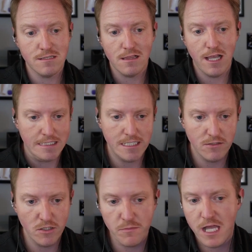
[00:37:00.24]
in the last year of
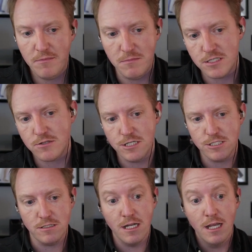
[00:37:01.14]
the Obama
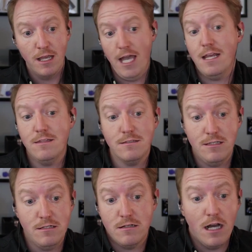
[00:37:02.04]
administration. And I think
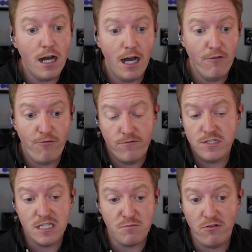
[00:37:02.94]
I've
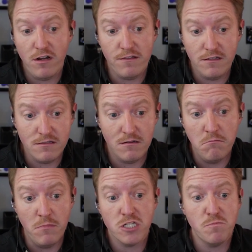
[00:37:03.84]
said this before, I think did a
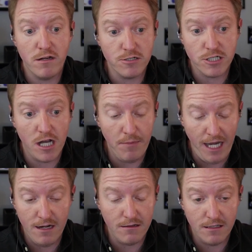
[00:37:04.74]
much better job at
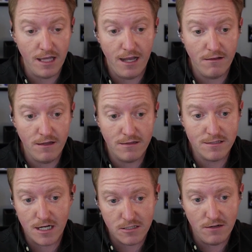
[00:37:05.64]
handling that than the
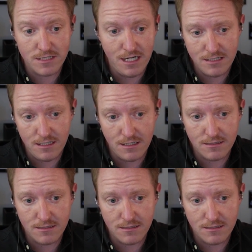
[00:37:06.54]
Secretary of State did at the